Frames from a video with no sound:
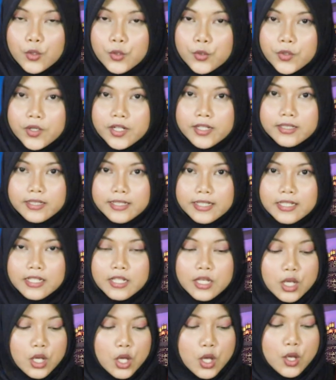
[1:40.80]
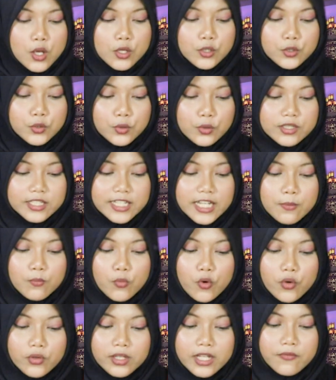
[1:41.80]
Currently, schools in
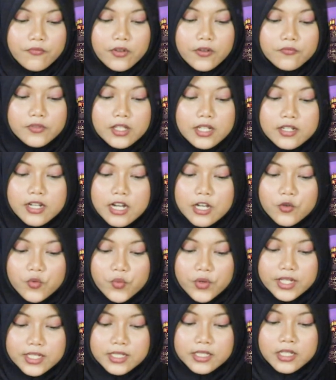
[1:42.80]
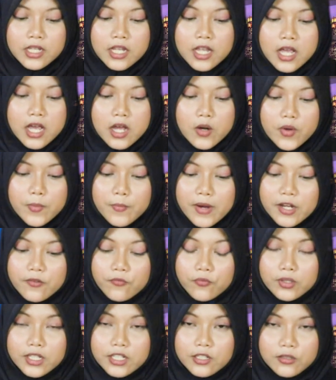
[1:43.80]
more than 50 countries
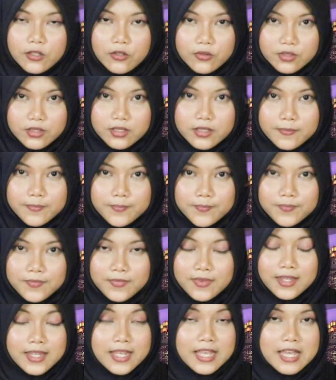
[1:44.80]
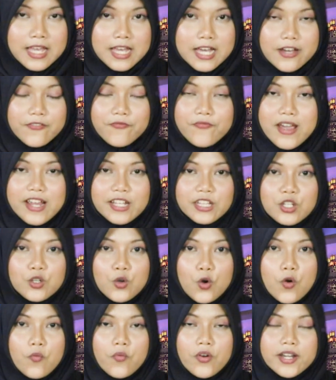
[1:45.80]
remain fully closed, affecting
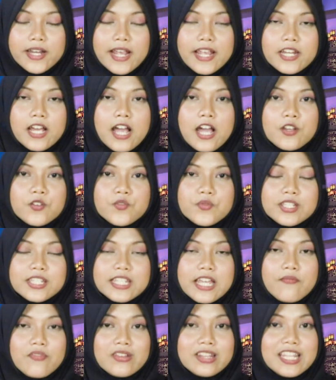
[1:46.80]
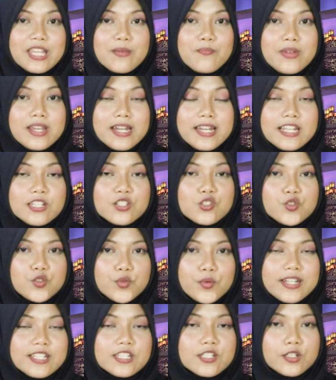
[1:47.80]
over 870 million
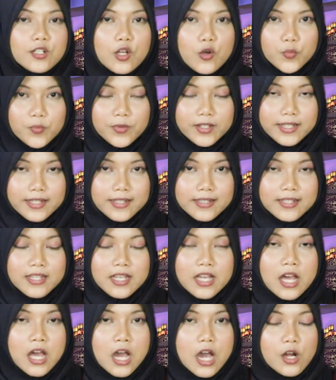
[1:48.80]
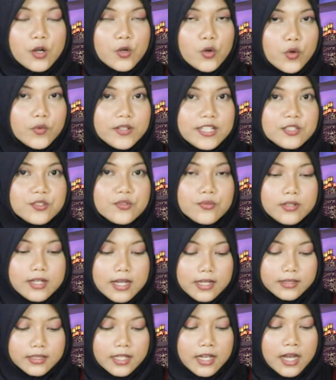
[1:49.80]
students globally, according to
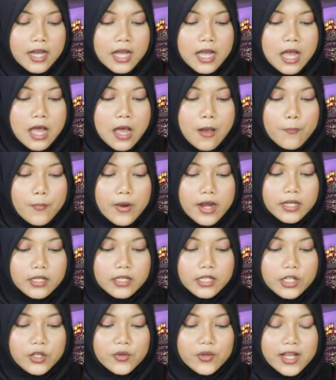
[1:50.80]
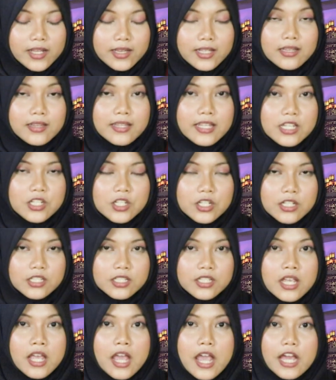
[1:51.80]
data by the United
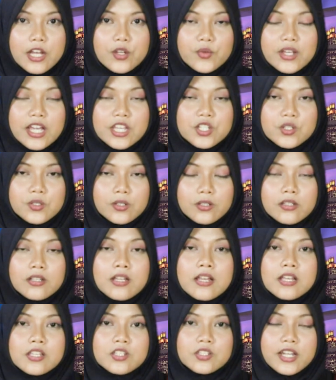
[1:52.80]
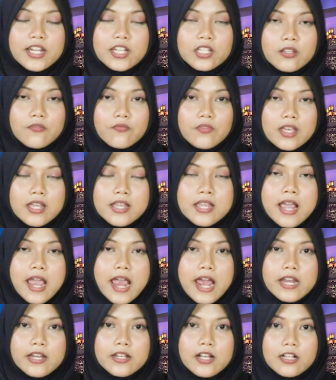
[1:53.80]
Nations Educational, Scientific
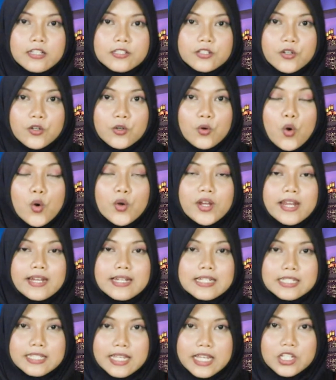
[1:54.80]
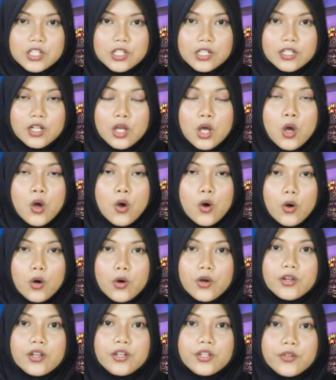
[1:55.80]
and Cultural Organization
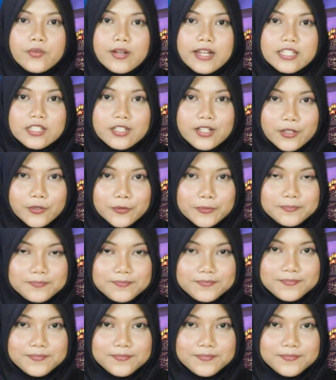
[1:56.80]
or UNESCO.